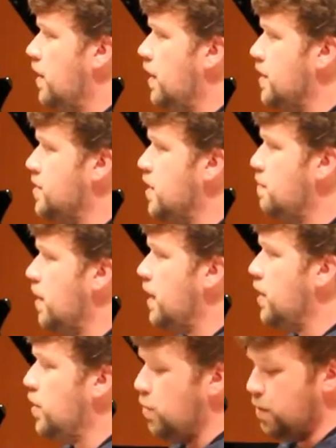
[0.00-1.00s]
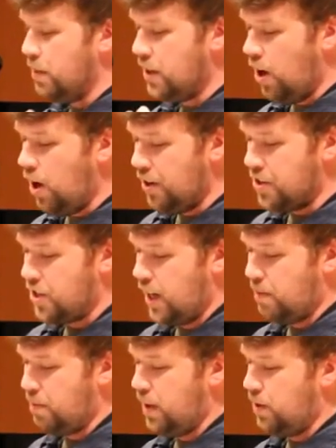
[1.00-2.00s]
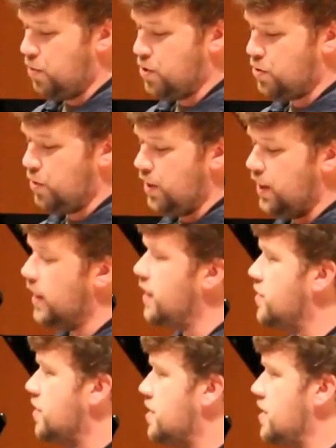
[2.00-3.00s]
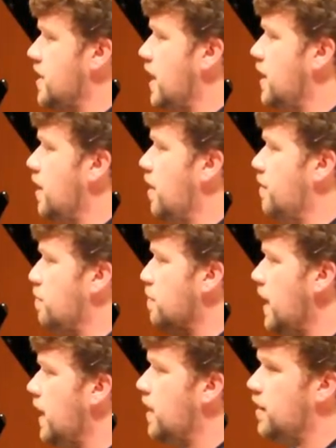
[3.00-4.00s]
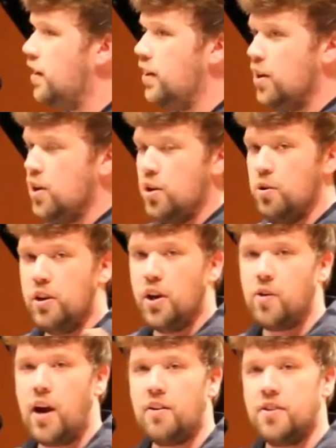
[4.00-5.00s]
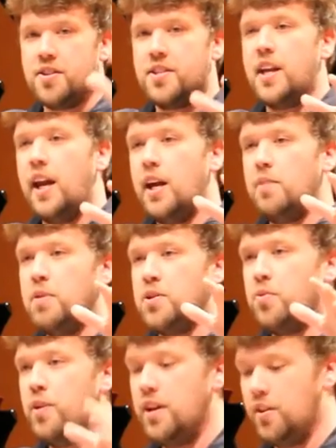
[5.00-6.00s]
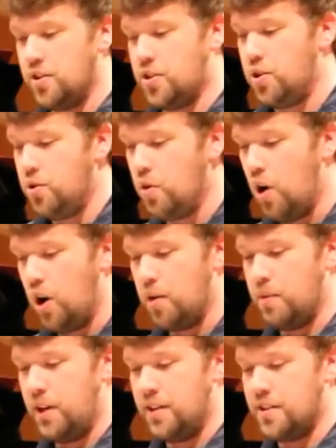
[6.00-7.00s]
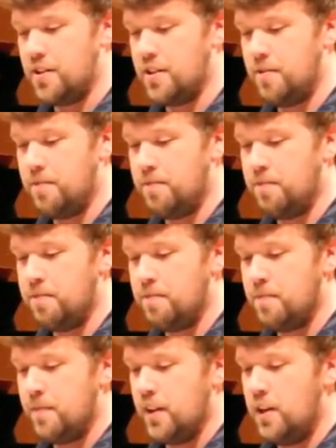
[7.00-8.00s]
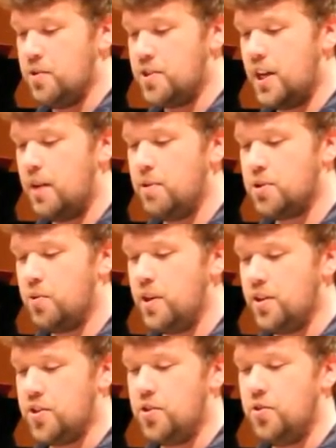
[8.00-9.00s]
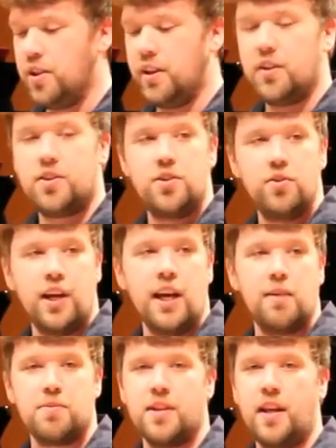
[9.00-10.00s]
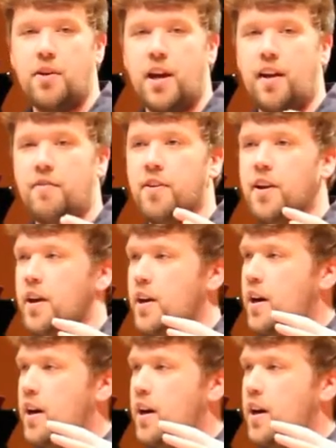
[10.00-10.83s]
uh, somebody who would be called a champion, which really is just this idea of a man who would go out and stand between the two armies. He would stand between the two, two camps, and they would have